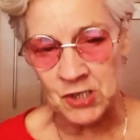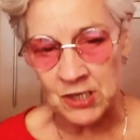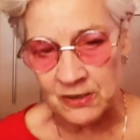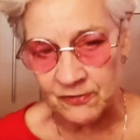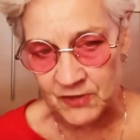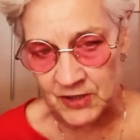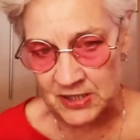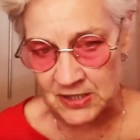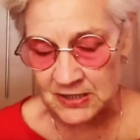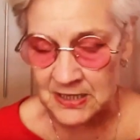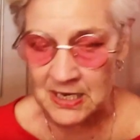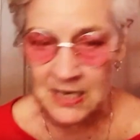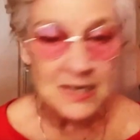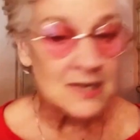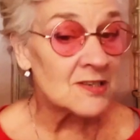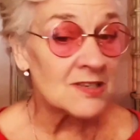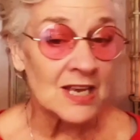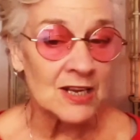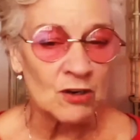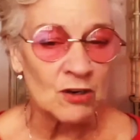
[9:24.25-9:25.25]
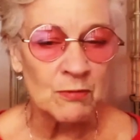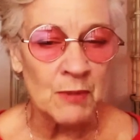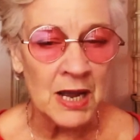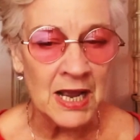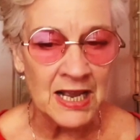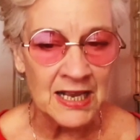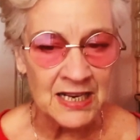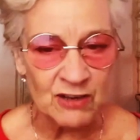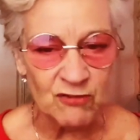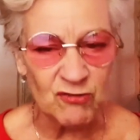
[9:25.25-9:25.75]
office," said
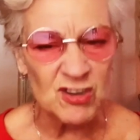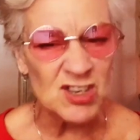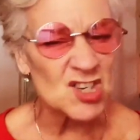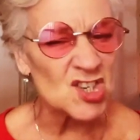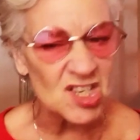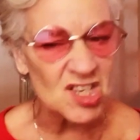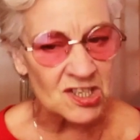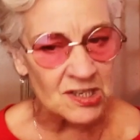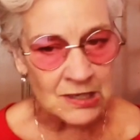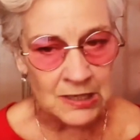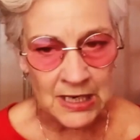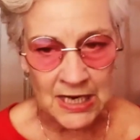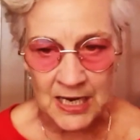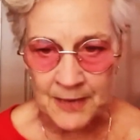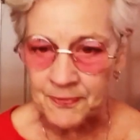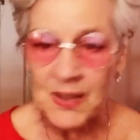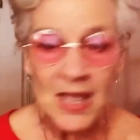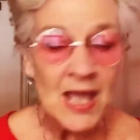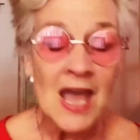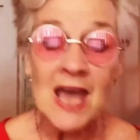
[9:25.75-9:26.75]
Hermione viciously,